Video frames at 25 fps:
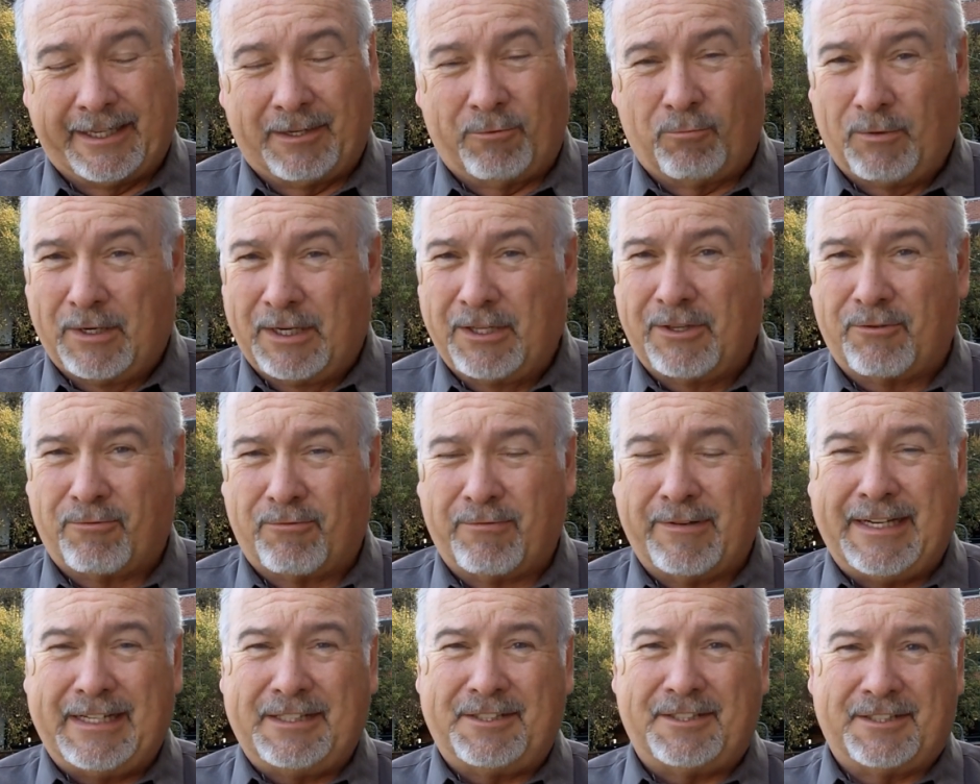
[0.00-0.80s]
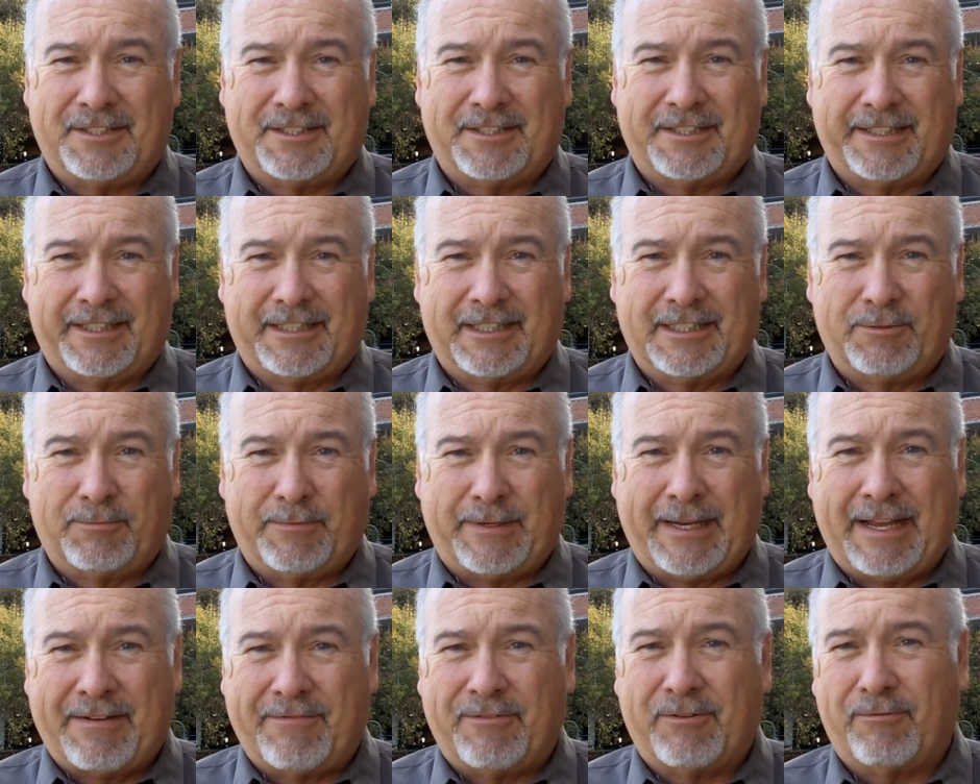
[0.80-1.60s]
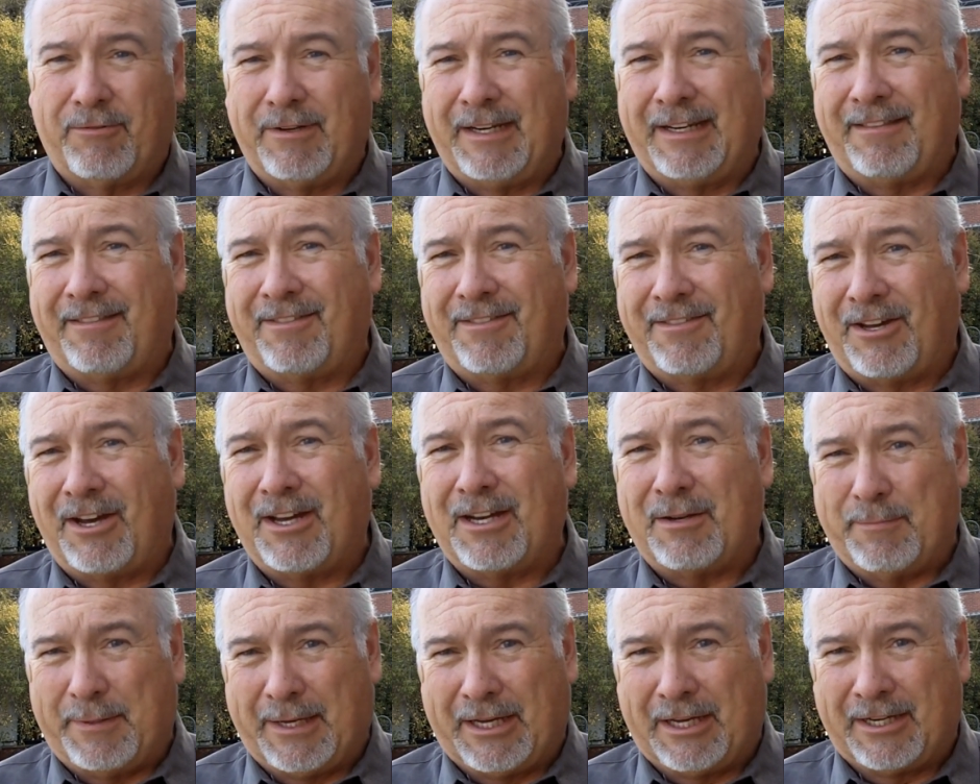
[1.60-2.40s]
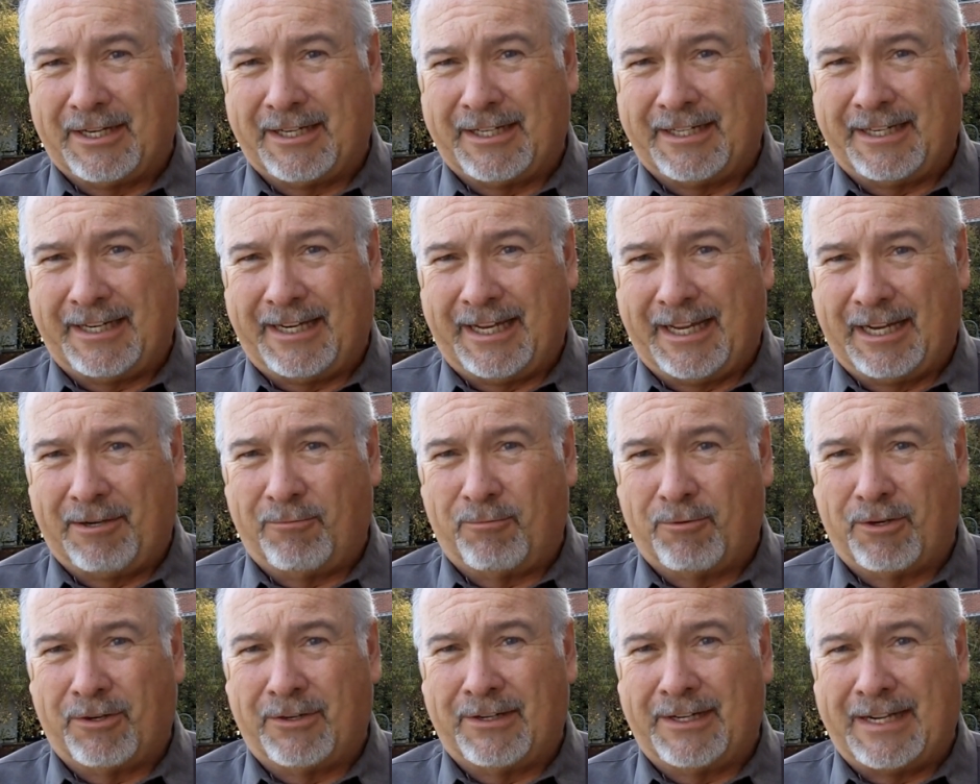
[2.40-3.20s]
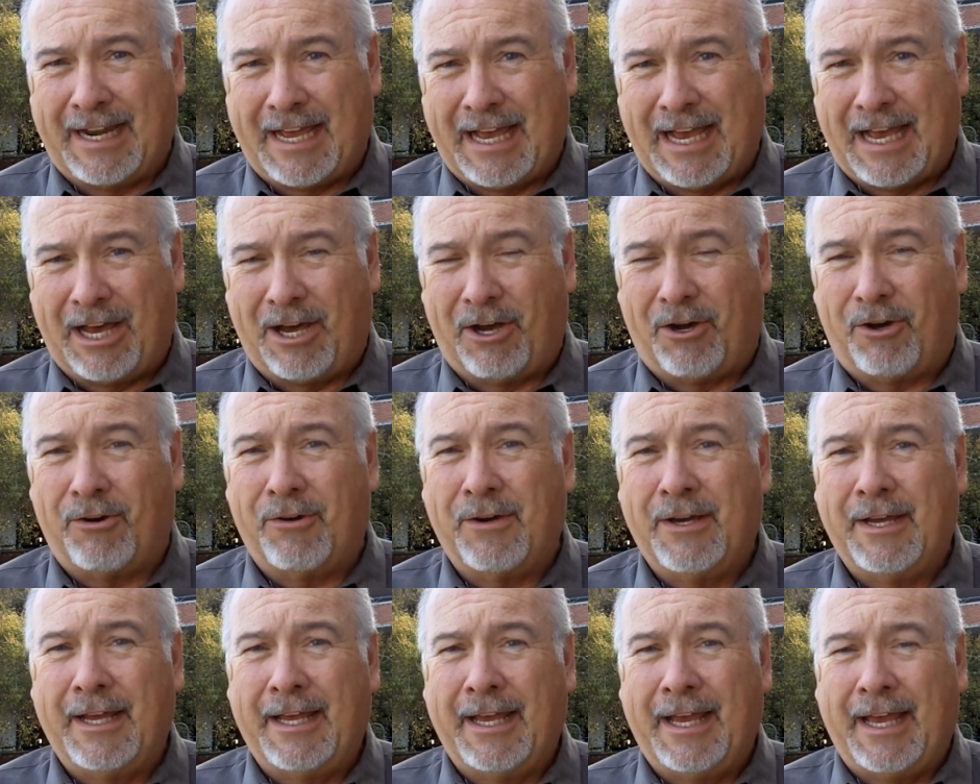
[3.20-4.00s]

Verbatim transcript: And one of the reasons is we haven't really thought about it and we're now